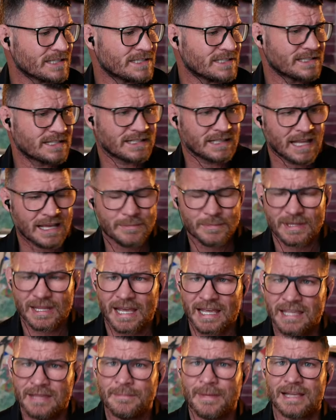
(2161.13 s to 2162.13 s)
claiming that
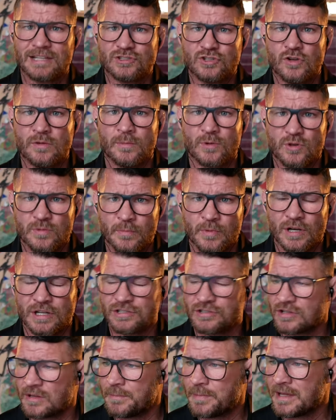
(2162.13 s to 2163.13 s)
he makes too much money
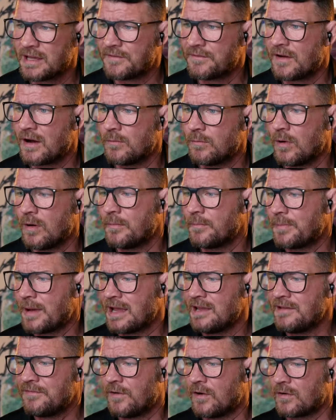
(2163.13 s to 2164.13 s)
so the P F L won't
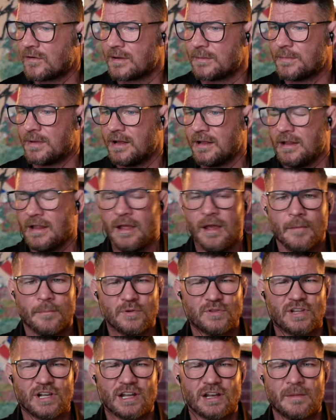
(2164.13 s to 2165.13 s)
pay for him.
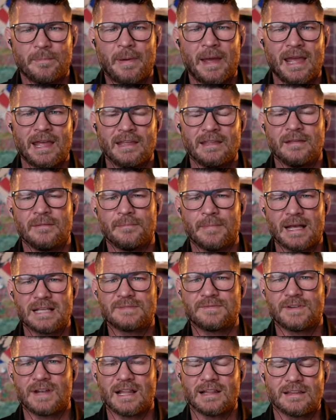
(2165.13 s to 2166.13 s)
But they're going to pay
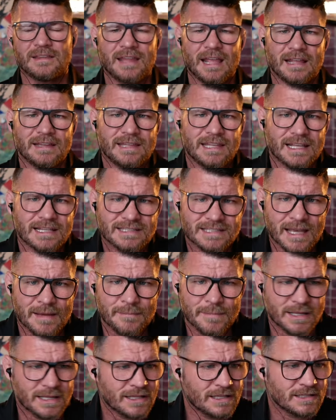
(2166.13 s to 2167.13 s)
Masvidal and Nate Diaz ten
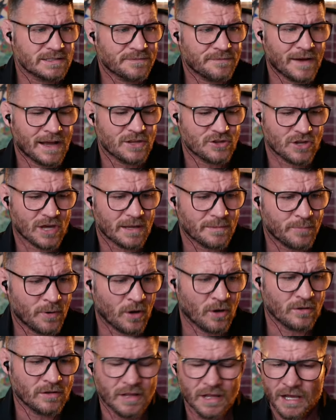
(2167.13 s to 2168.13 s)
million dollars to fight Jake
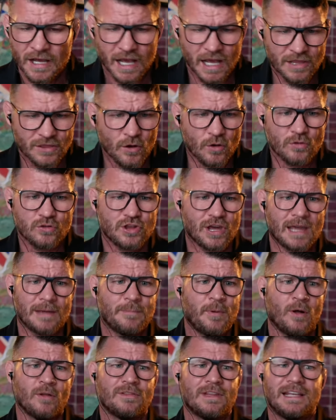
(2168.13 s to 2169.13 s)
Paul. And all Jake
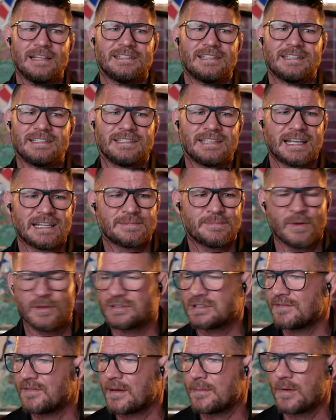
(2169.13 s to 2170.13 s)
Paul needs is six
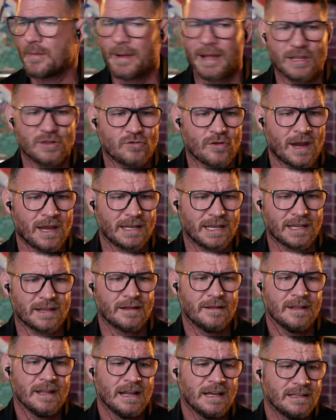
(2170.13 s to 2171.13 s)
months of M M A training.
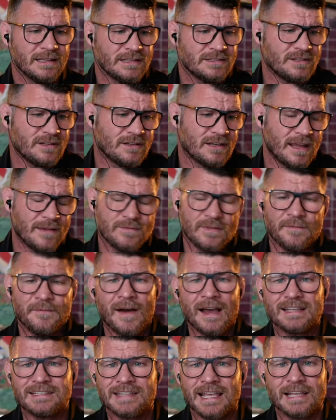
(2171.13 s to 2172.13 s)
Listen, if the
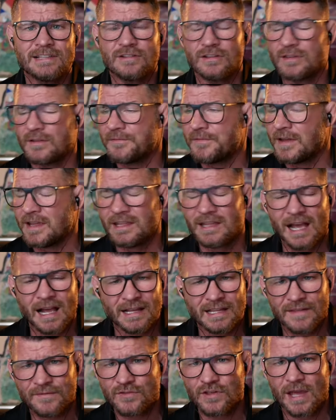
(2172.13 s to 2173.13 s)
fight stays on the feet, I'll
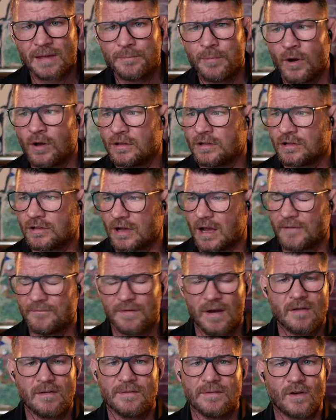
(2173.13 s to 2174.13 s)
give Jake Paul a
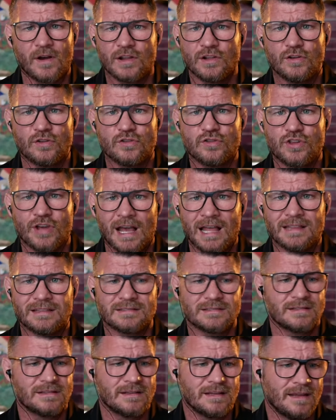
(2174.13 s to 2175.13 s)
very, very good
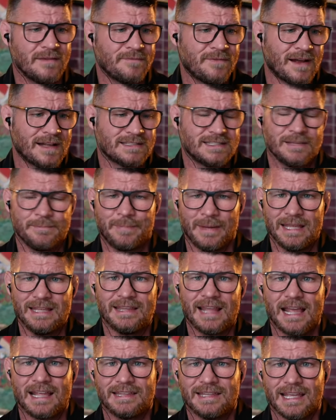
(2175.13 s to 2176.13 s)
chance. In fact, he beat
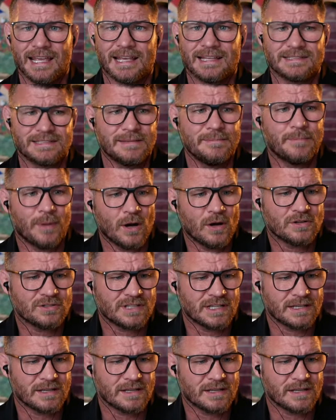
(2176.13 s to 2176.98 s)
Nate Diaz in boxing.